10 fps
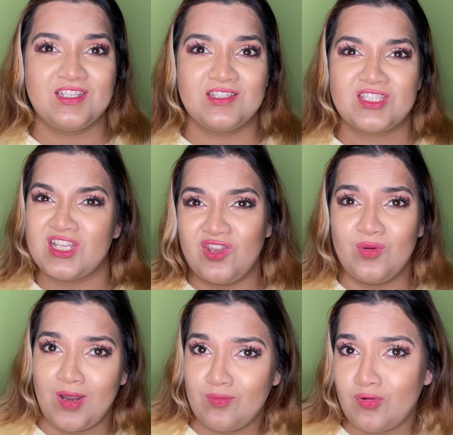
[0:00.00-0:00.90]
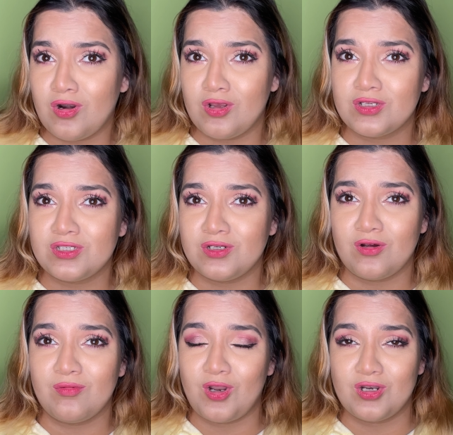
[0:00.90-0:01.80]
sell you bad products, you know.
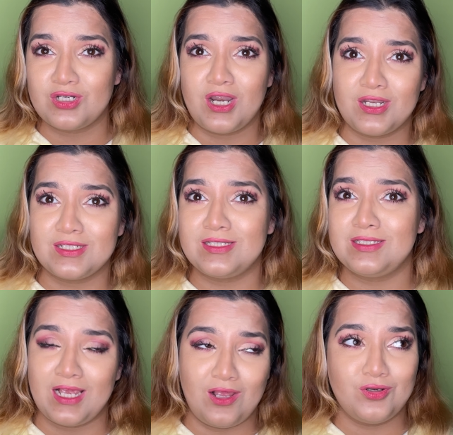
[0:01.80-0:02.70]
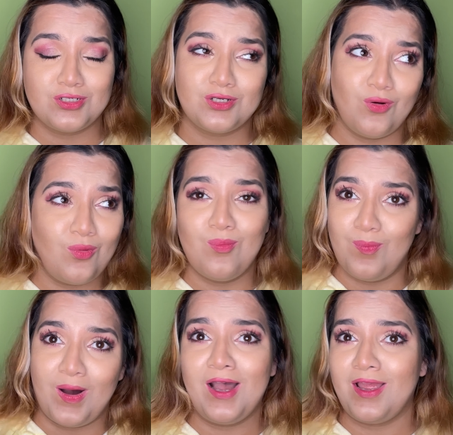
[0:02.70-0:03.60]
I'm not trying to tell you to go
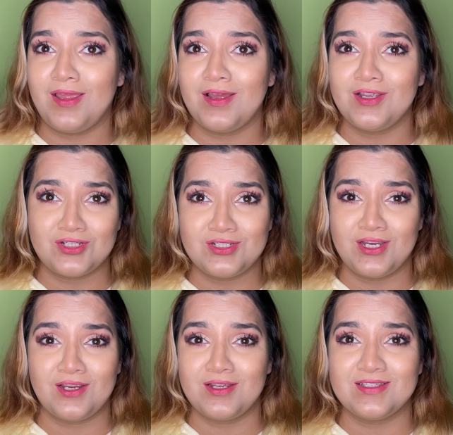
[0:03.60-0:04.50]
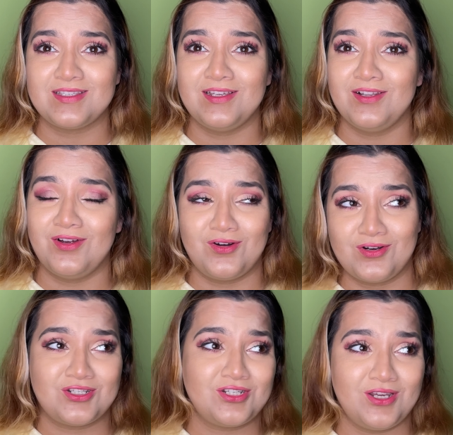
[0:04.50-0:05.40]
buy a shit concealer or a
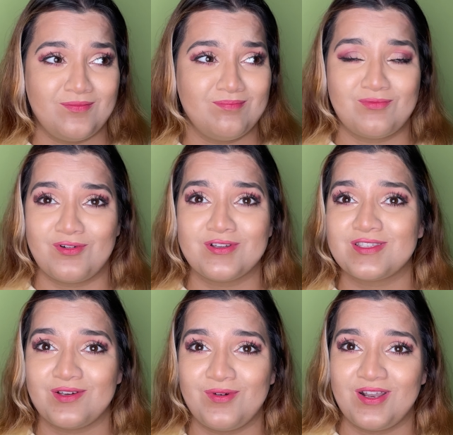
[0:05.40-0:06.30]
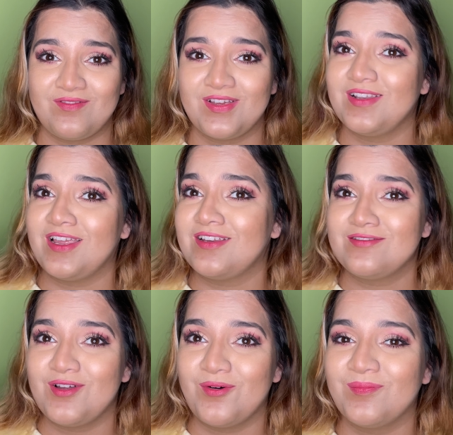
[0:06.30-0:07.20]
shit bronzer or whatever. Like,
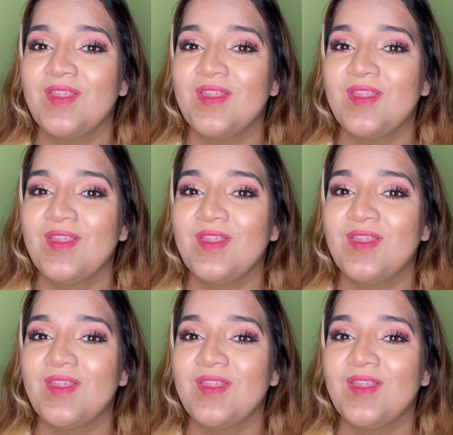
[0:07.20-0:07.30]
no.